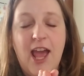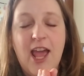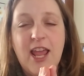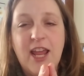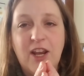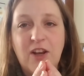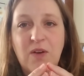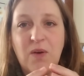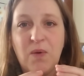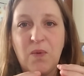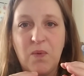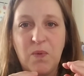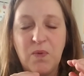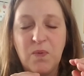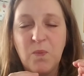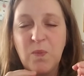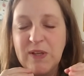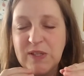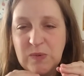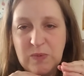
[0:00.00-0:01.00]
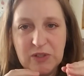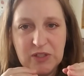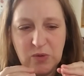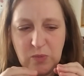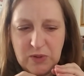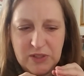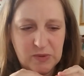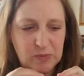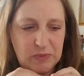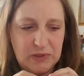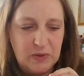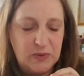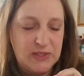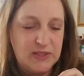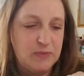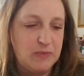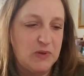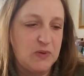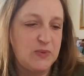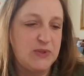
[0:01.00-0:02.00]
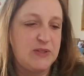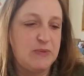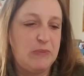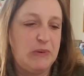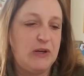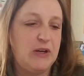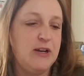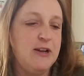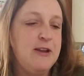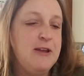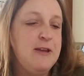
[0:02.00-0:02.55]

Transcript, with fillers: you know, whisper, whisper, whisper, whisper.